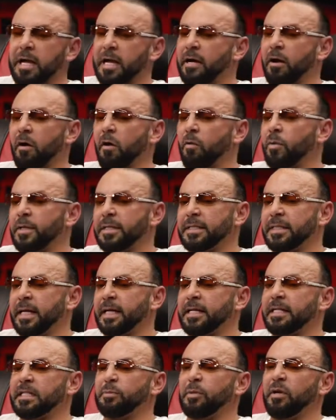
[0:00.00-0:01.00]
And I always
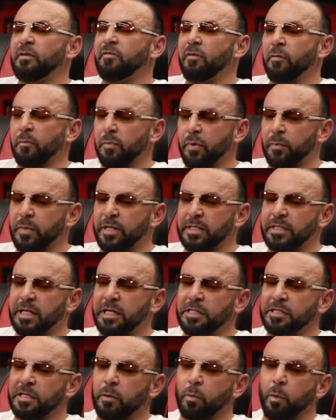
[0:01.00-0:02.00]
said speed of
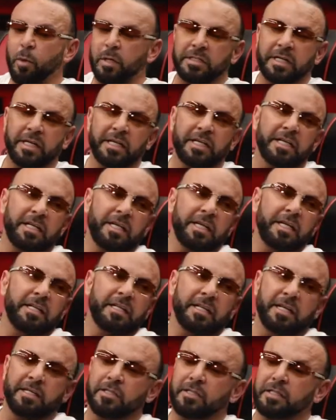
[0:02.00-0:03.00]
implementation is one of the key
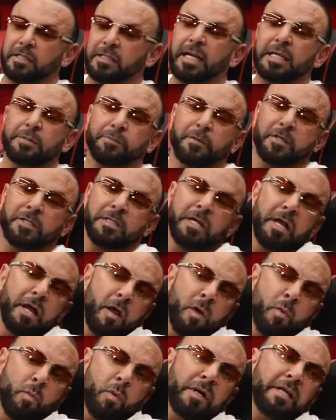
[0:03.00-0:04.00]
things to success, because
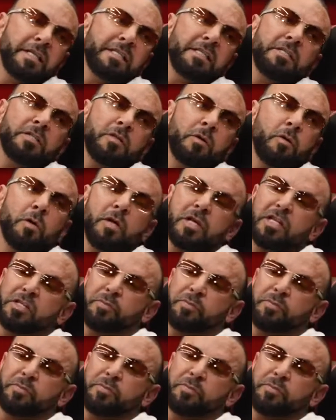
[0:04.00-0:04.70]
what does it do?